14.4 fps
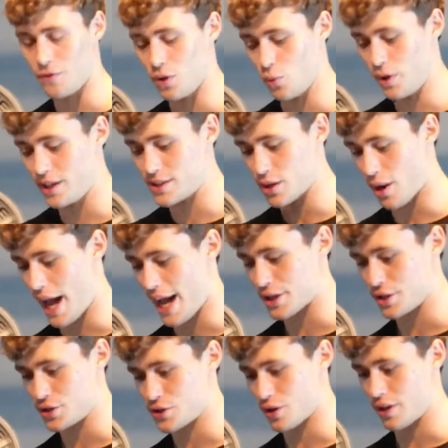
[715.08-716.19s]
a few weeks ago, I
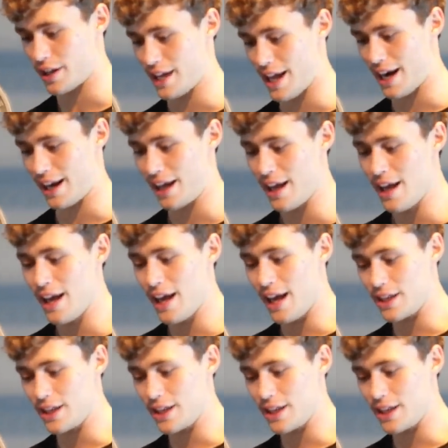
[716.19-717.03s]
actually started getting